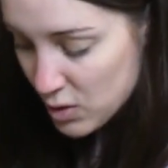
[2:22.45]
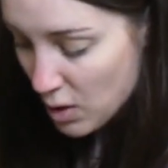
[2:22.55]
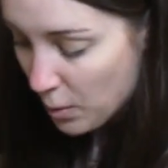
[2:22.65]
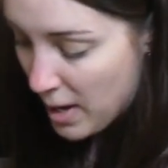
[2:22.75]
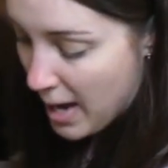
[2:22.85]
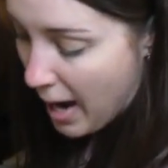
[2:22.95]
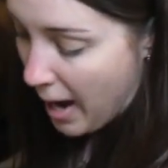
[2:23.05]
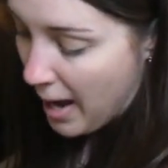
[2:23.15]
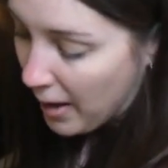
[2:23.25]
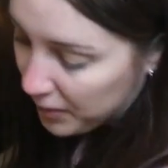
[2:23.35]
So a
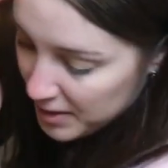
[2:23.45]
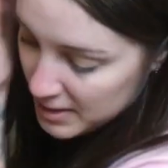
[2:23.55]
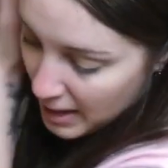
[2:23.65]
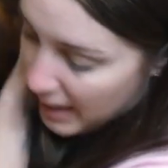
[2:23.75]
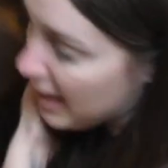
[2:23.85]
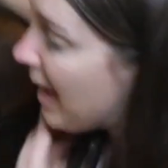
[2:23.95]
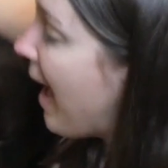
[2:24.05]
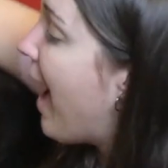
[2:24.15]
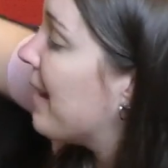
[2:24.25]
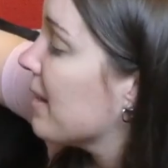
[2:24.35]
healthy diet,
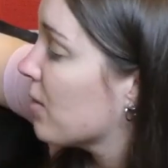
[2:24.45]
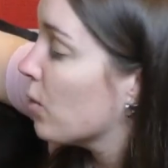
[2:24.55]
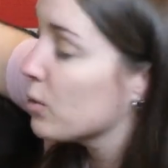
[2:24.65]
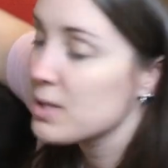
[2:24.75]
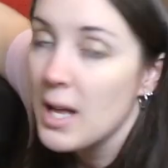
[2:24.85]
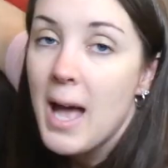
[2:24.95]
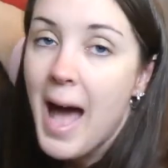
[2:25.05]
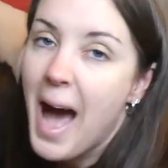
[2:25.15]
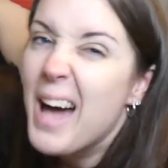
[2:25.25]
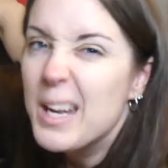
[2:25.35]
adding those
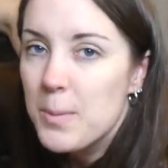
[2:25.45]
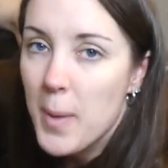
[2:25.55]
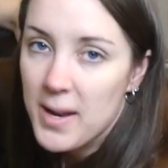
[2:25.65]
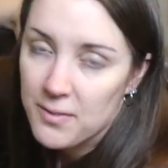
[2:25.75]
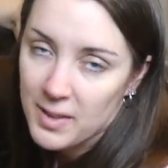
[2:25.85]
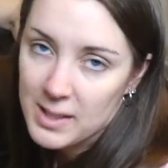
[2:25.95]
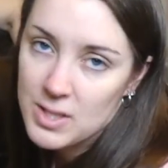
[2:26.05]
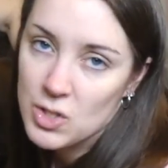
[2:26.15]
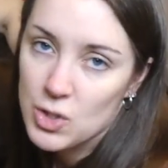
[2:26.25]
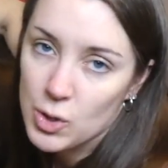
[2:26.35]
added
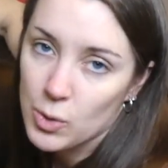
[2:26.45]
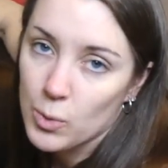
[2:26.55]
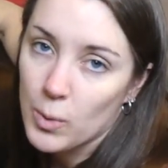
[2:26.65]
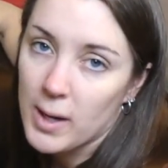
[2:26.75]
benefits to